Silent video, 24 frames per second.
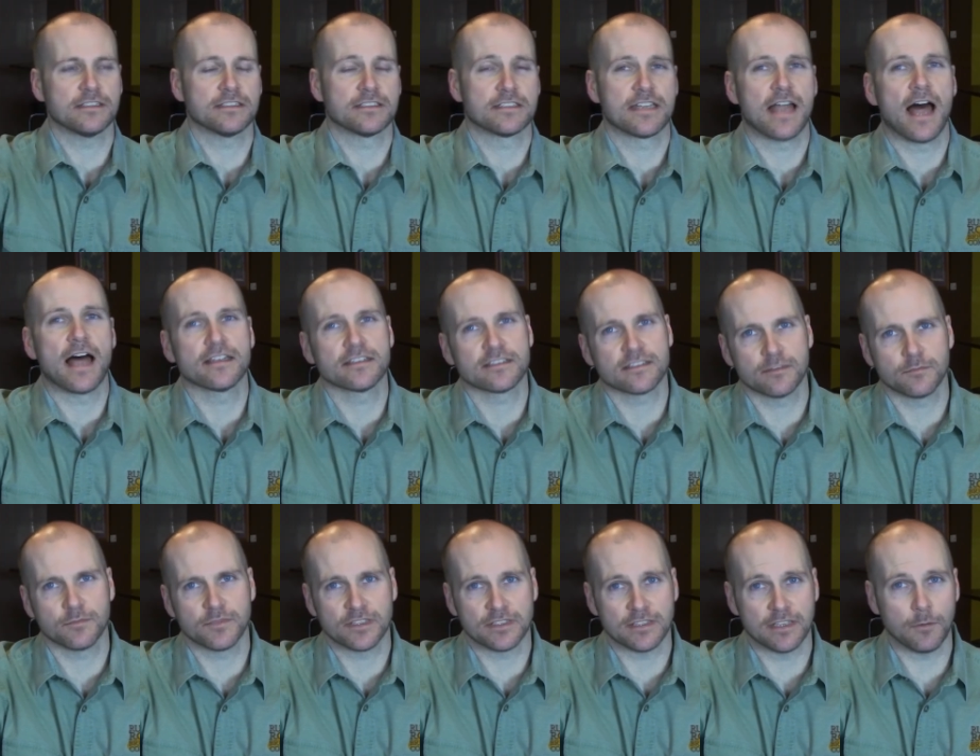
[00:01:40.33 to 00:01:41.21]
is not
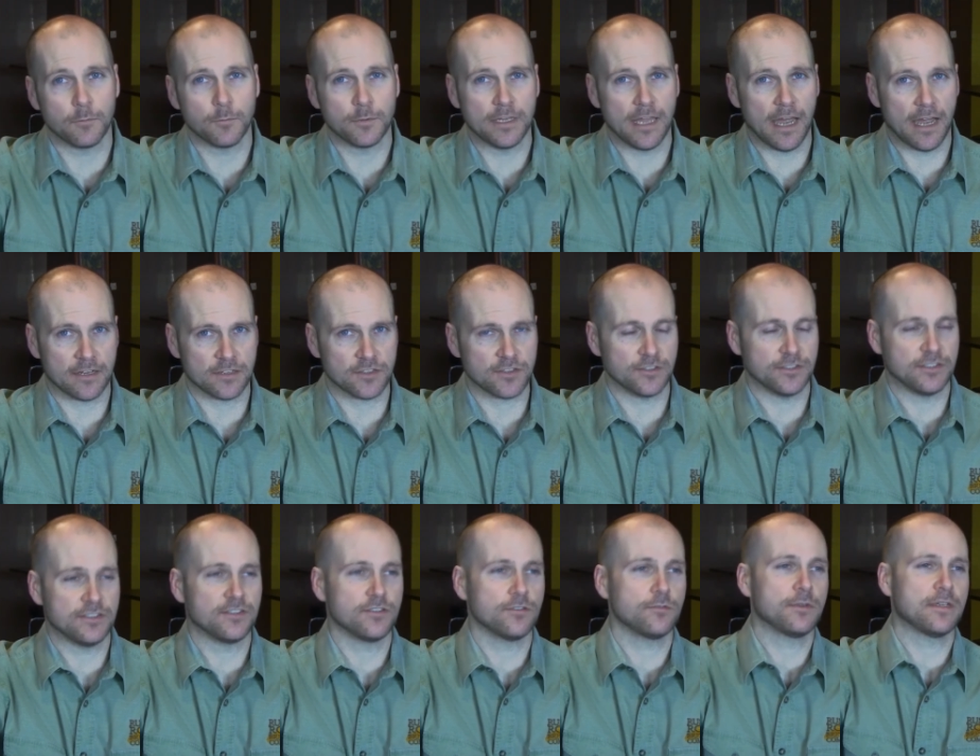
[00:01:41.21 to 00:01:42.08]
something that we actually
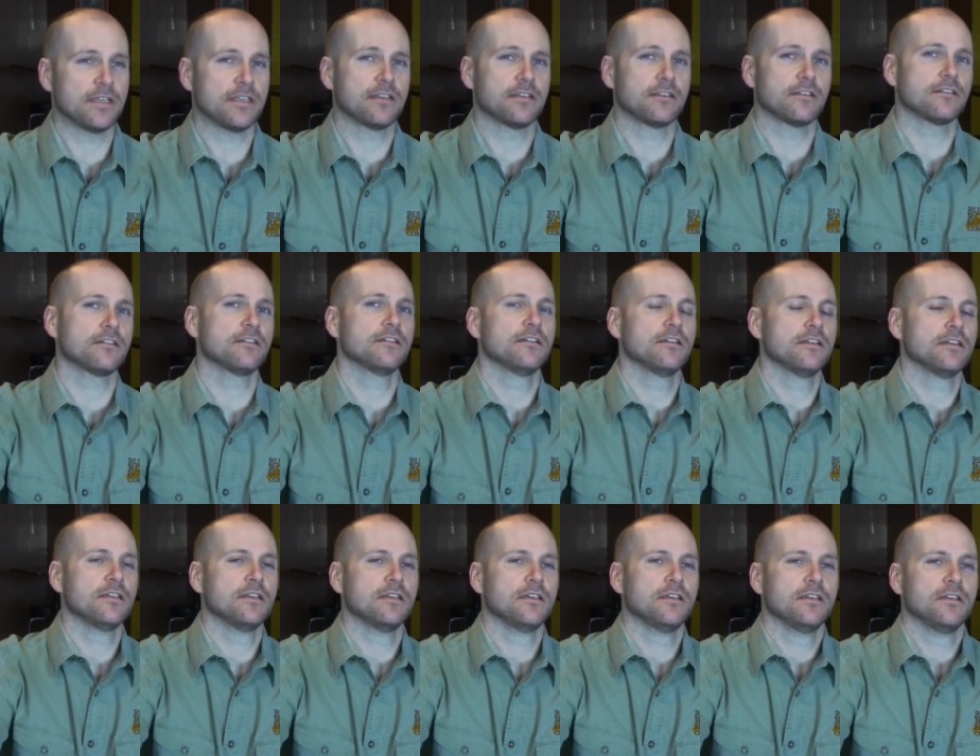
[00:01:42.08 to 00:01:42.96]
do here.
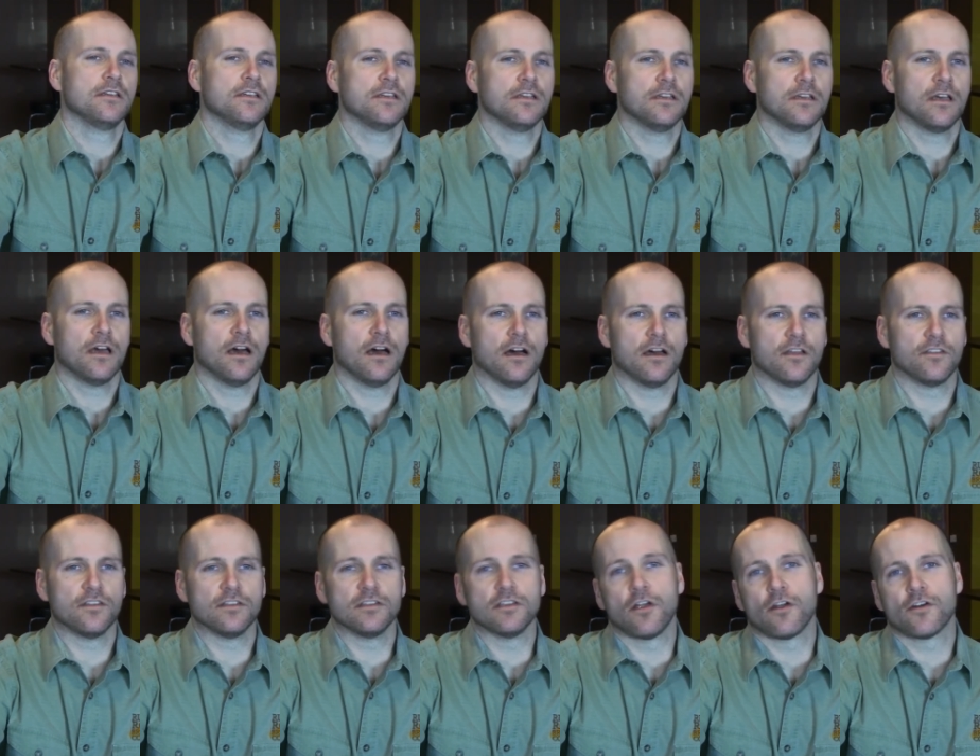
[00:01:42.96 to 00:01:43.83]

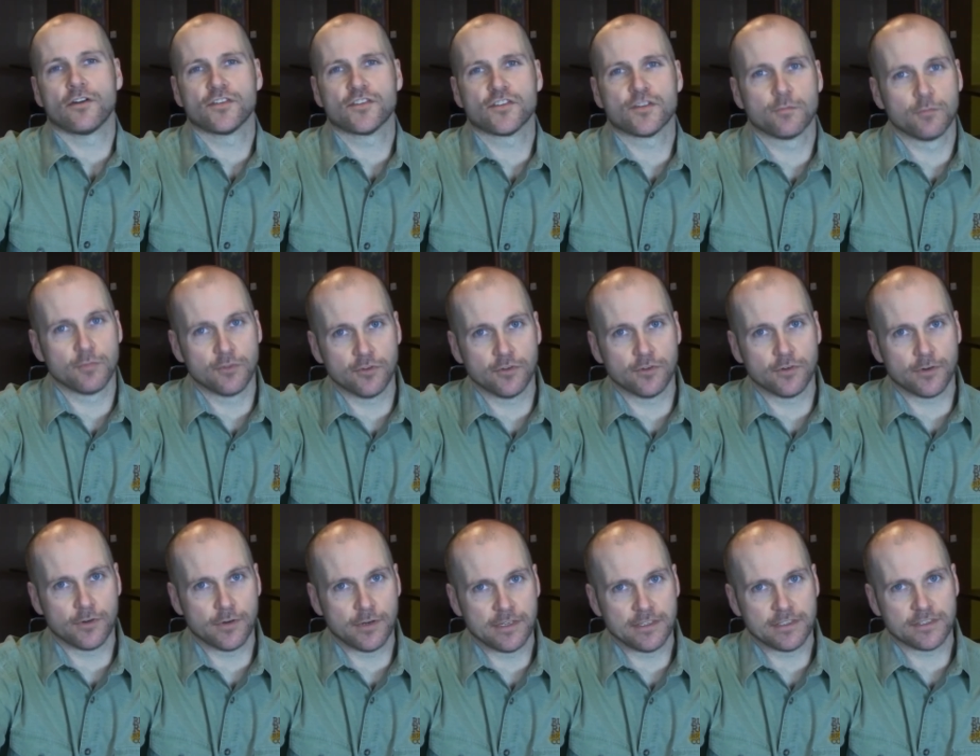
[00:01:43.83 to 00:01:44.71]
The larger
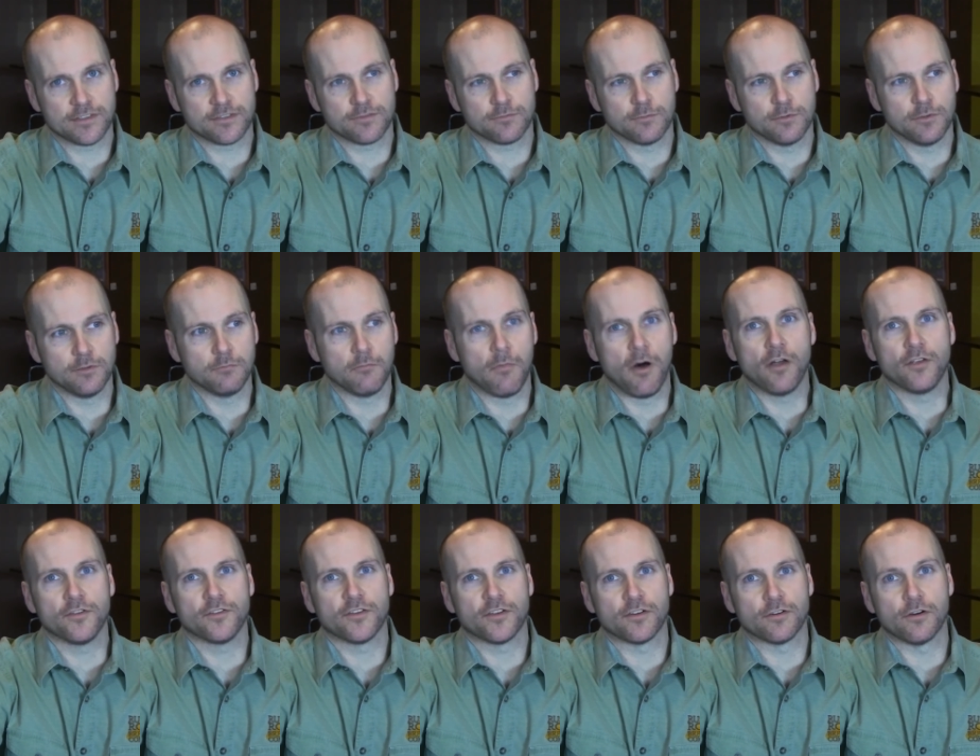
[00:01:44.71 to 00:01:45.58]
breweries will
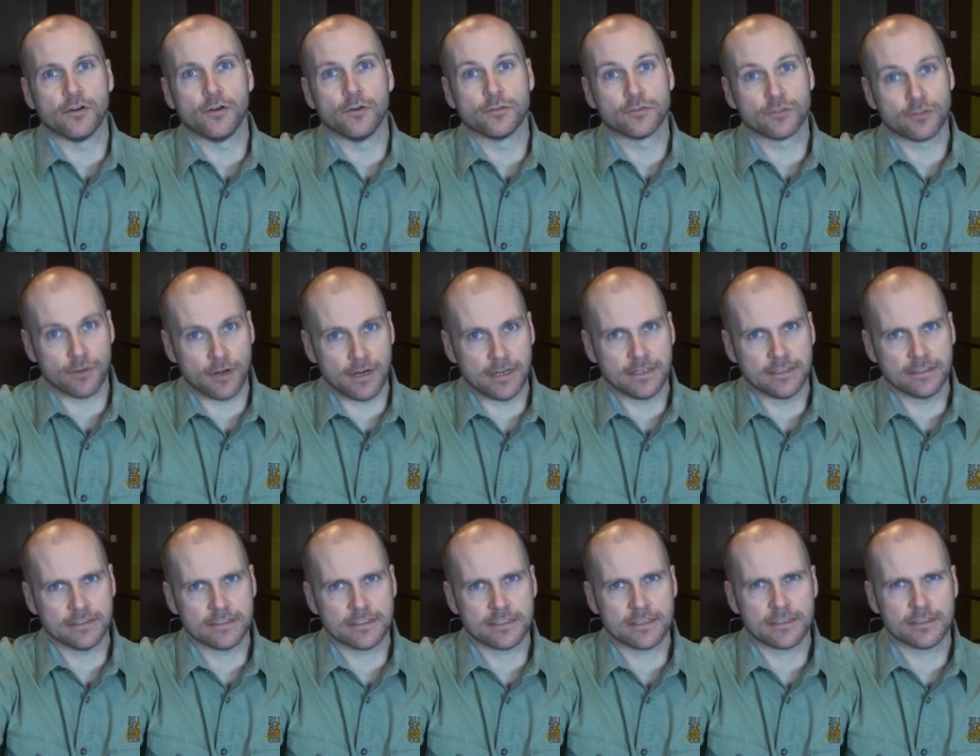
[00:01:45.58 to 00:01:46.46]
malt their own
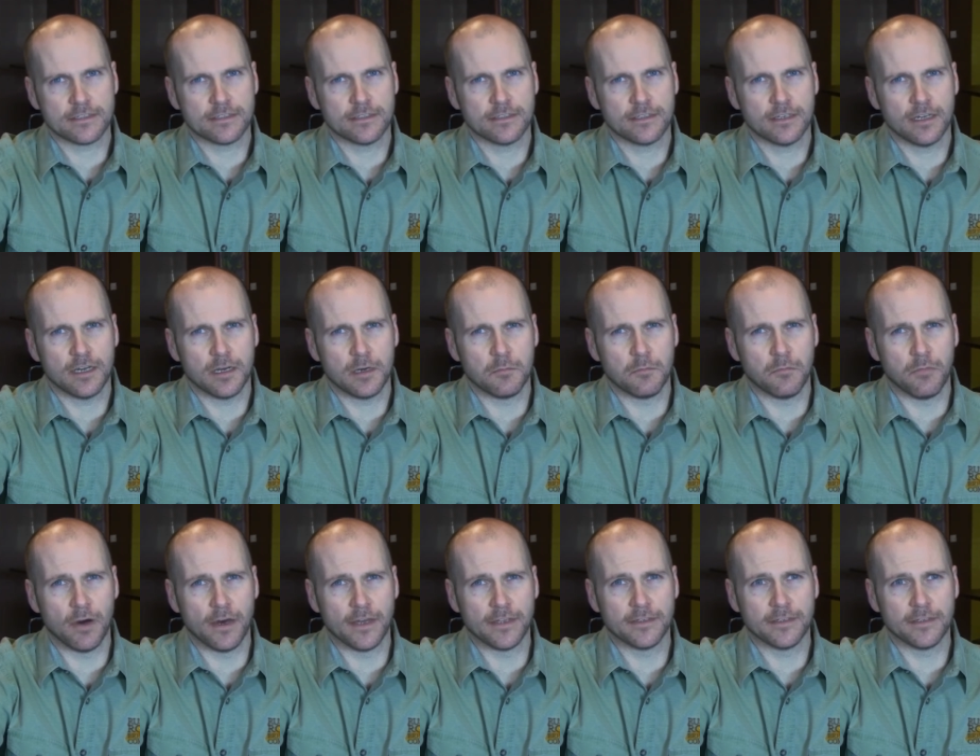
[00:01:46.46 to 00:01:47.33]
grains,
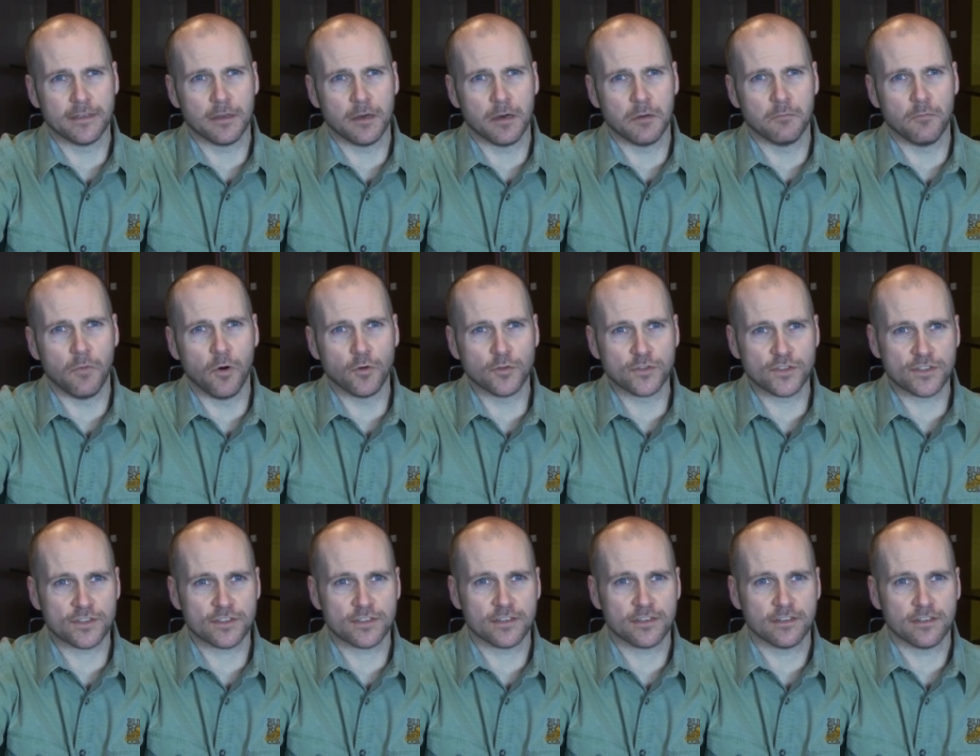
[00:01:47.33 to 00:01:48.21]
but
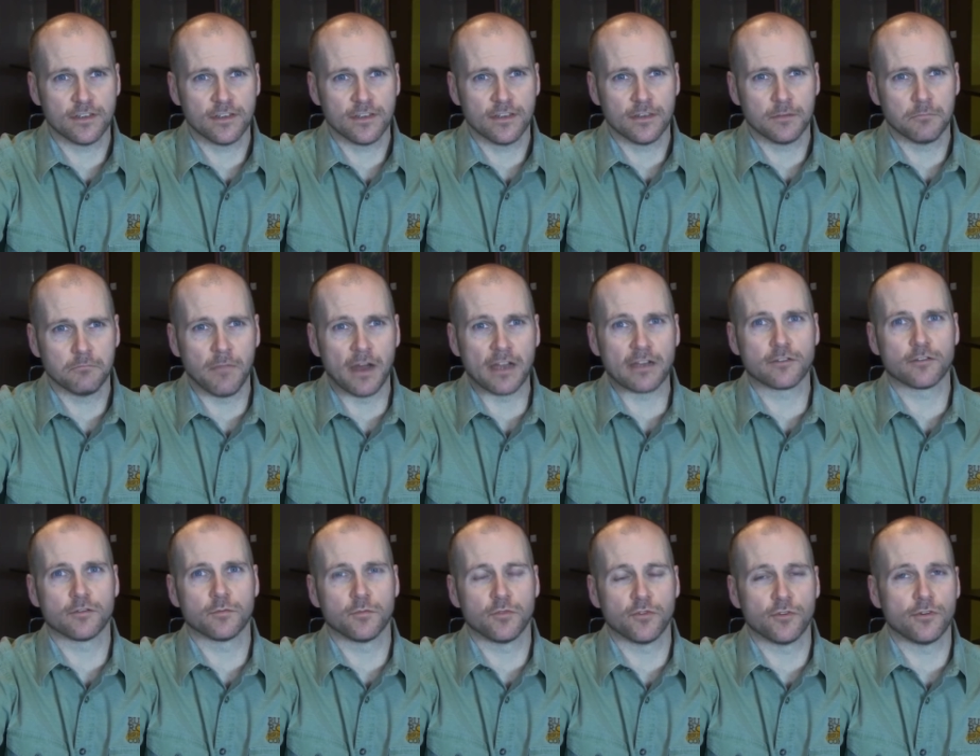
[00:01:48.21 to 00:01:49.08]
most
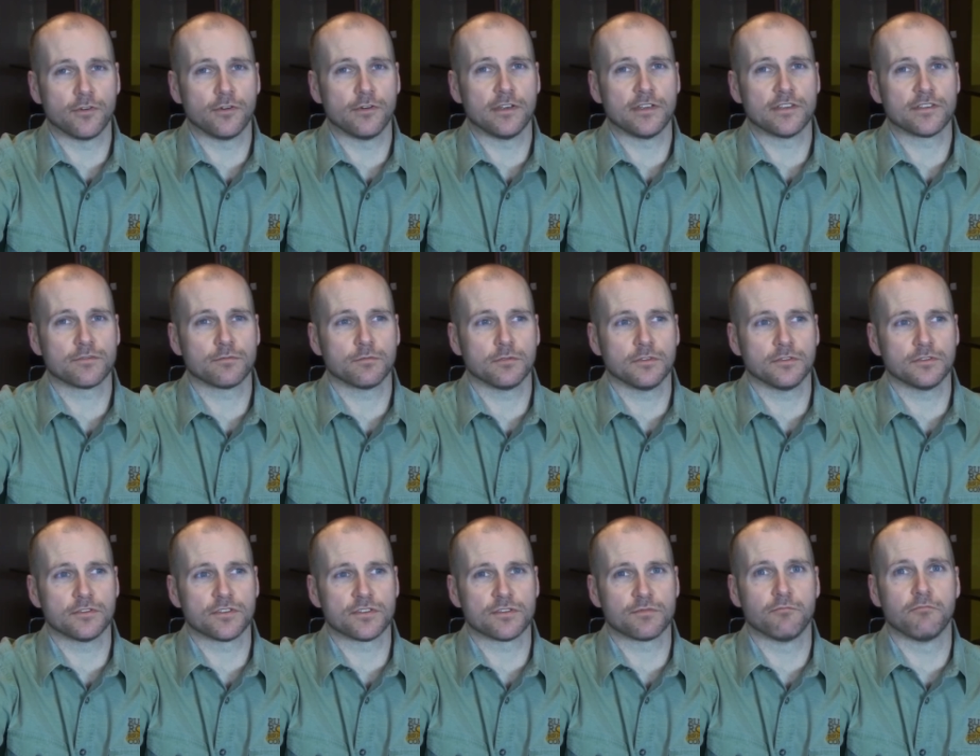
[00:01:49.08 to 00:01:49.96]
microbreweries will
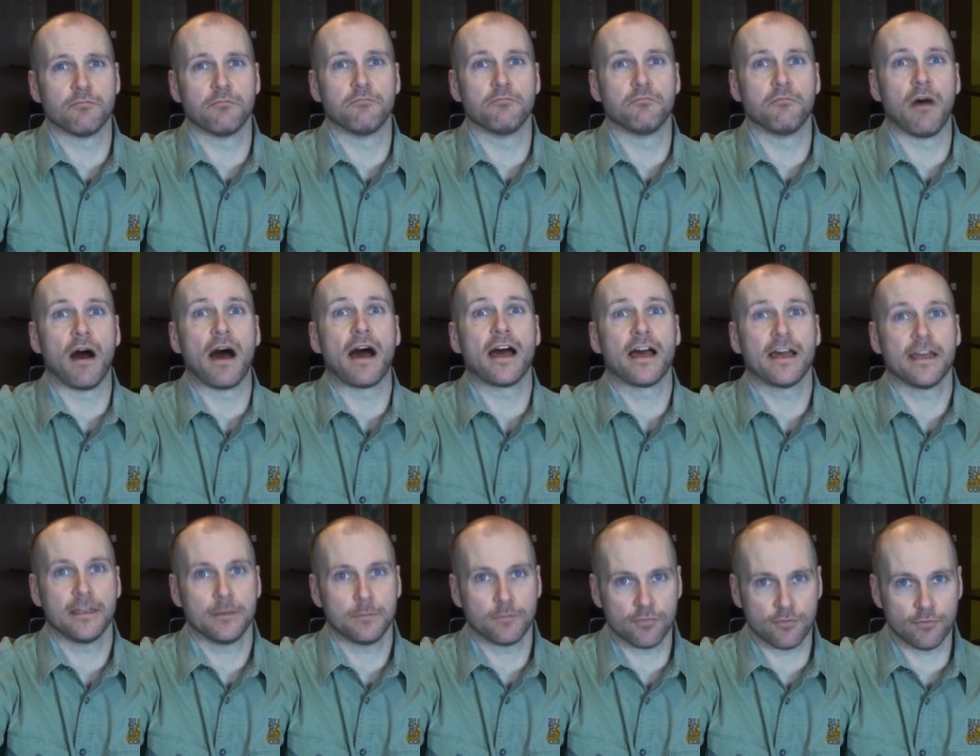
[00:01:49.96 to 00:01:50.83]
just
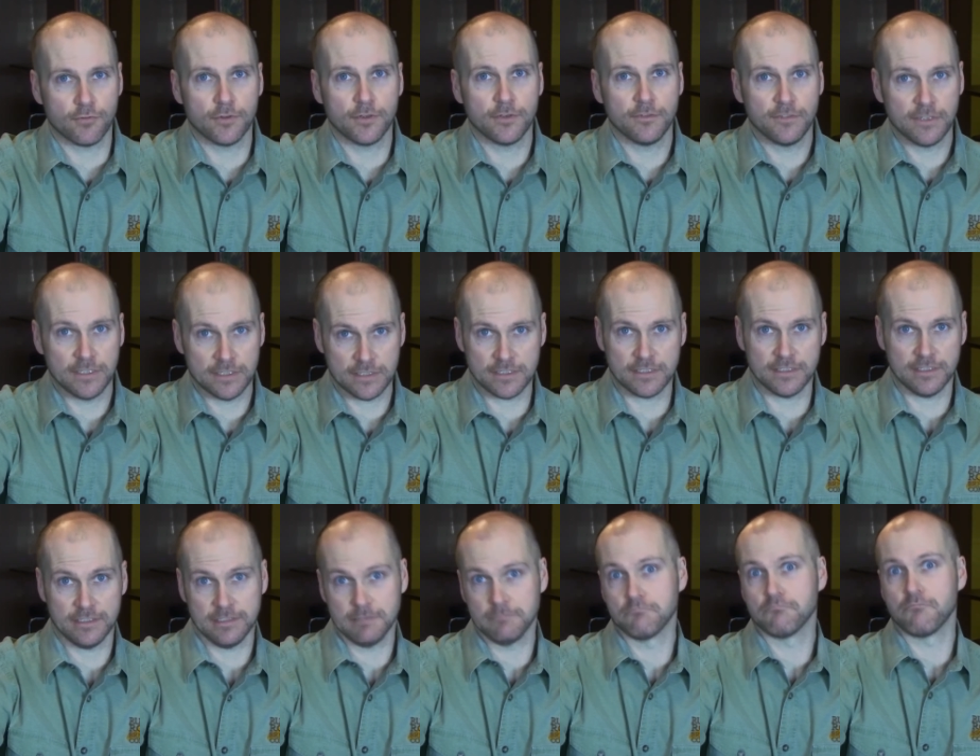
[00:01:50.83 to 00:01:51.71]
buy
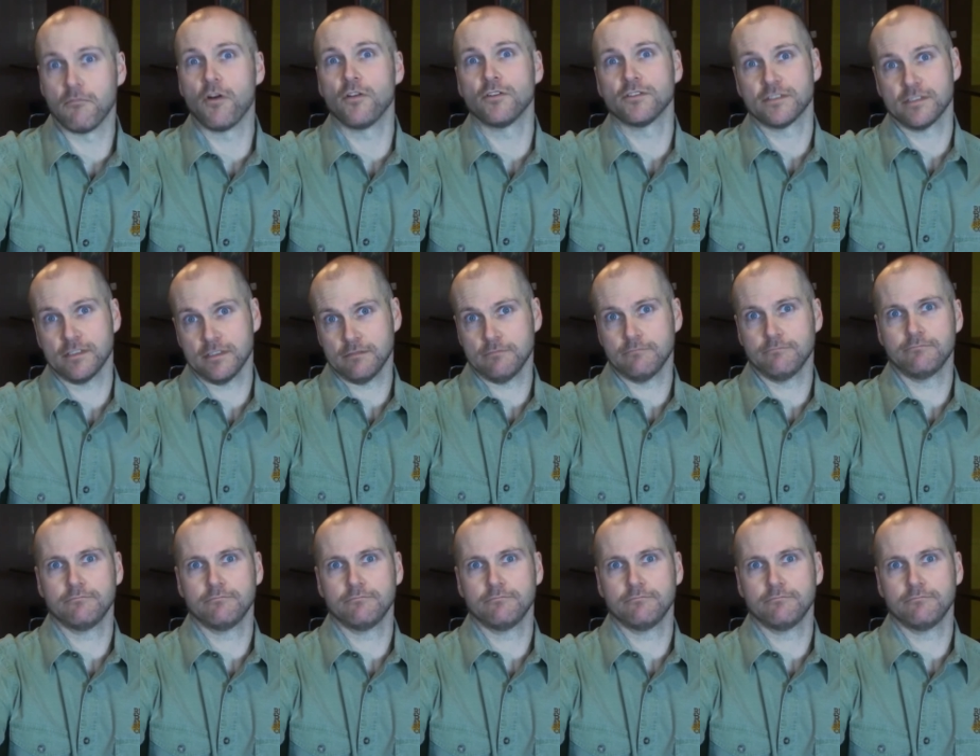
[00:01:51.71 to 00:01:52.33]
previously malted